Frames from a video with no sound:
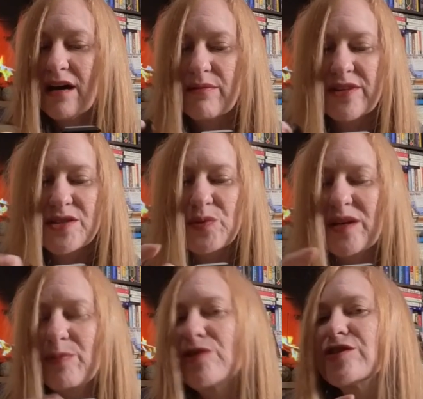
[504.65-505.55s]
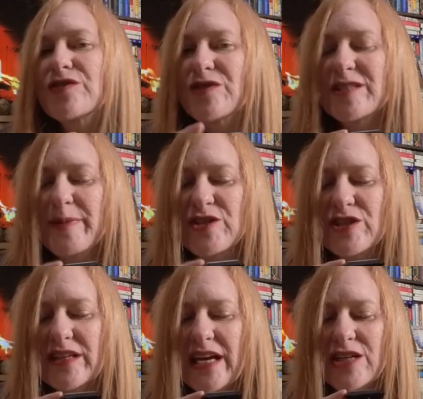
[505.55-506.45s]
This one I purchased for a
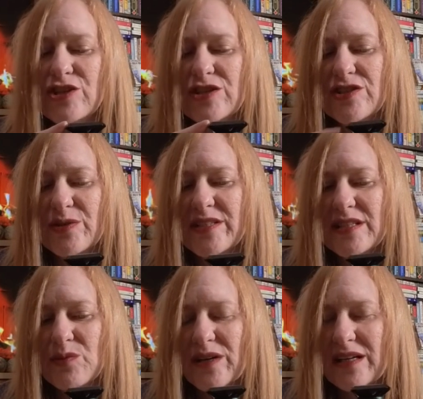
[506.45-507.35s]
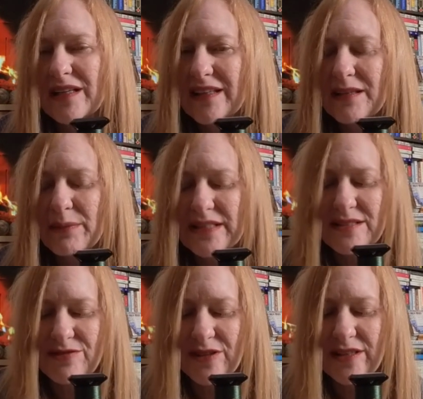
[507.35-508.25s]
special occasion, so I did want it a little bit
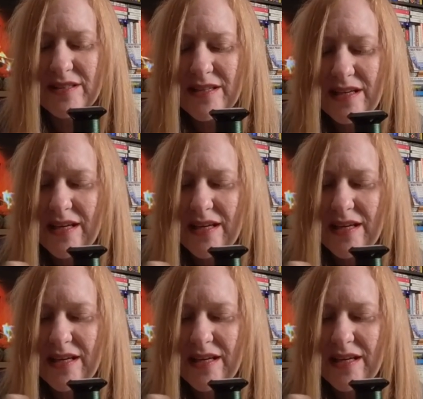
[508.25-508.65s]
different.